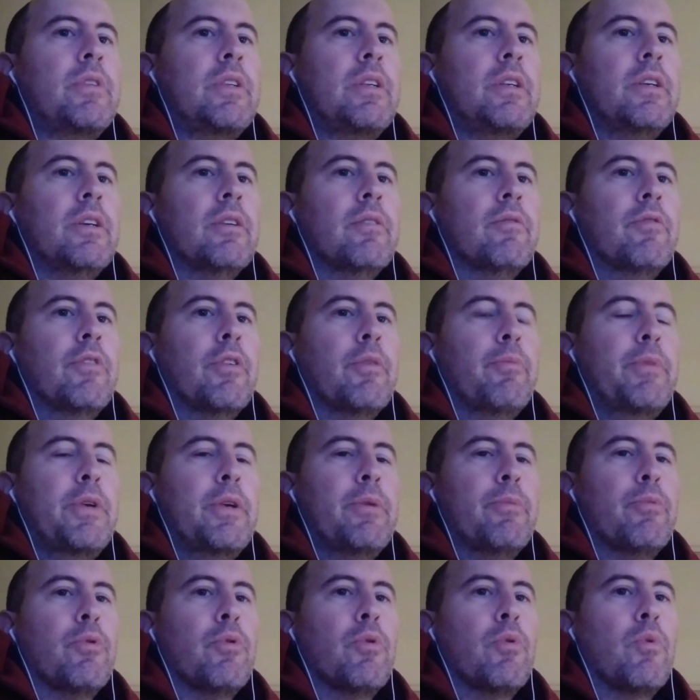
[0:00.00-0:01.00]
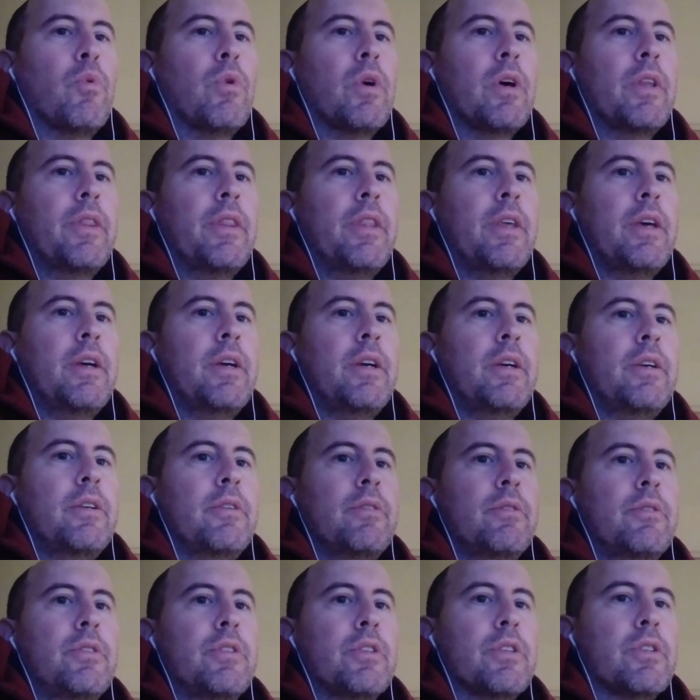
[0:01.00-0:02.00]
give the people what
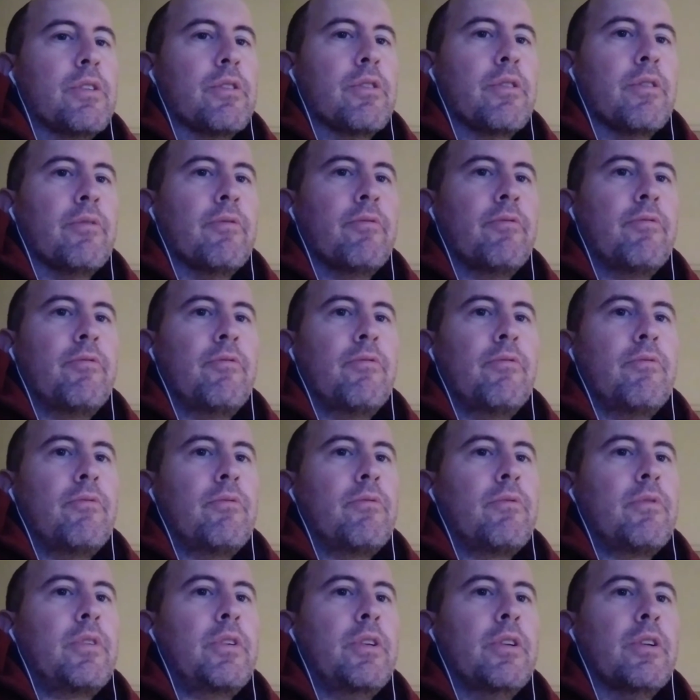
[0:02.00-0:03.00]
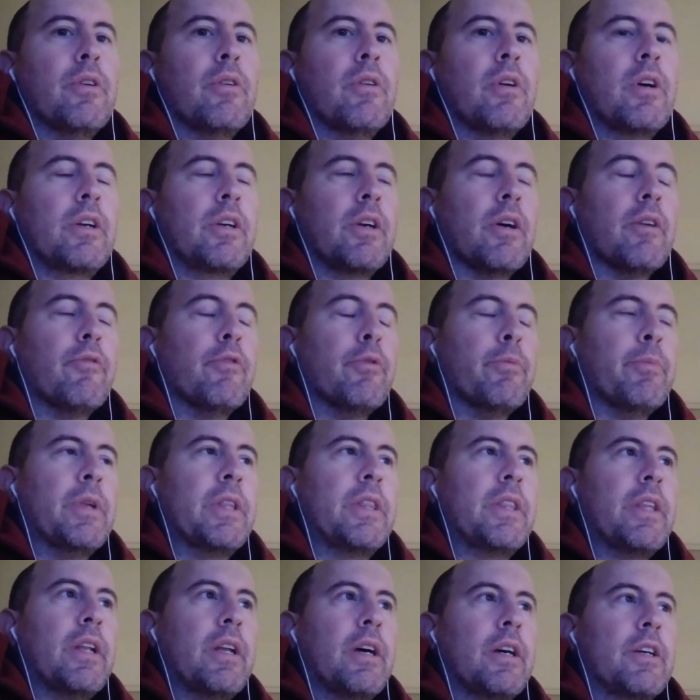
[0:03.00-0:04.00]
they deserve, a
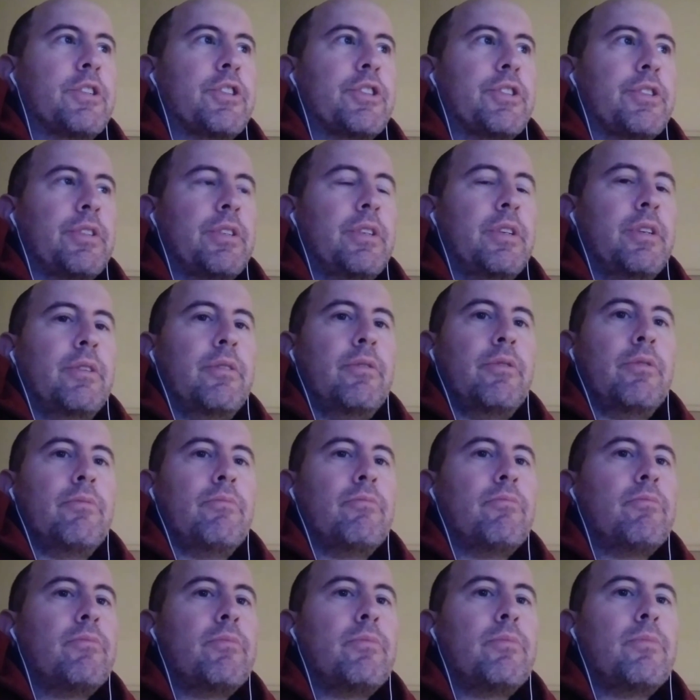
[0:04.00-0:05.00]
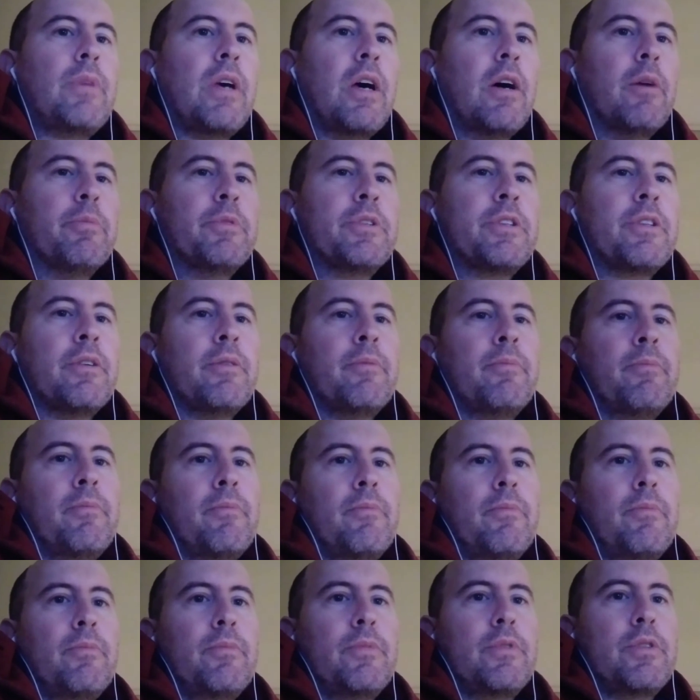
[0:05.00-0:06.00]
government that actually helps them,
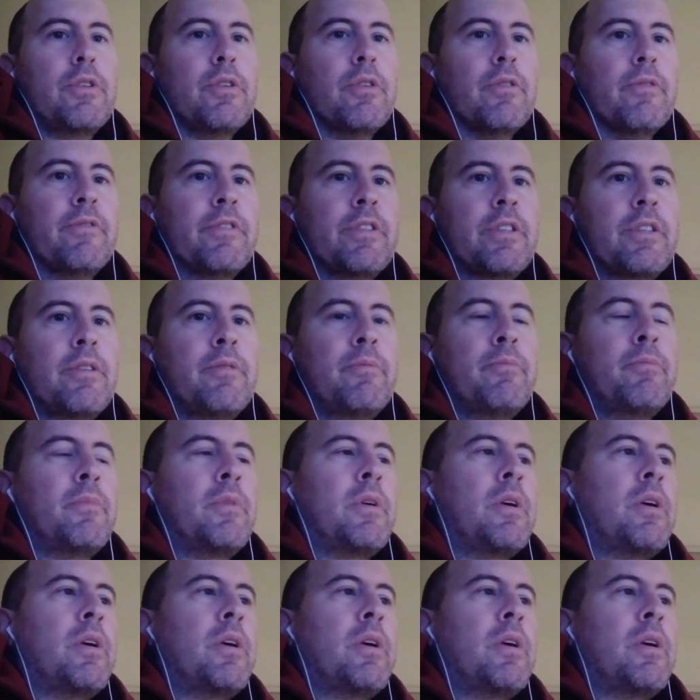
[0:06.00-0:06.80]
serves them.